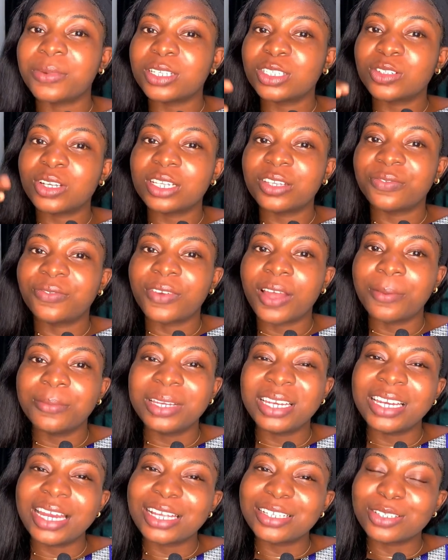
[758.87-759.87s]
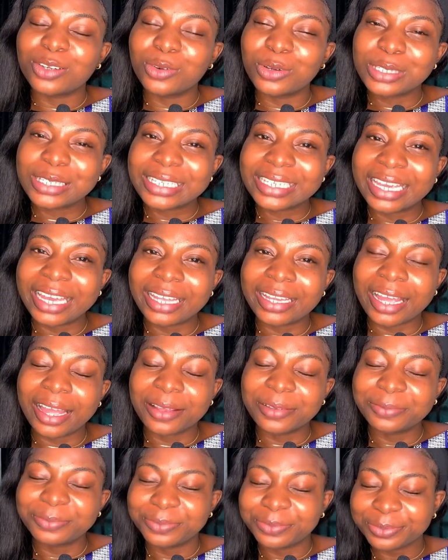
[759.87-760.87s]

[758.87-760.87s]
Please join the family. Let's grow together.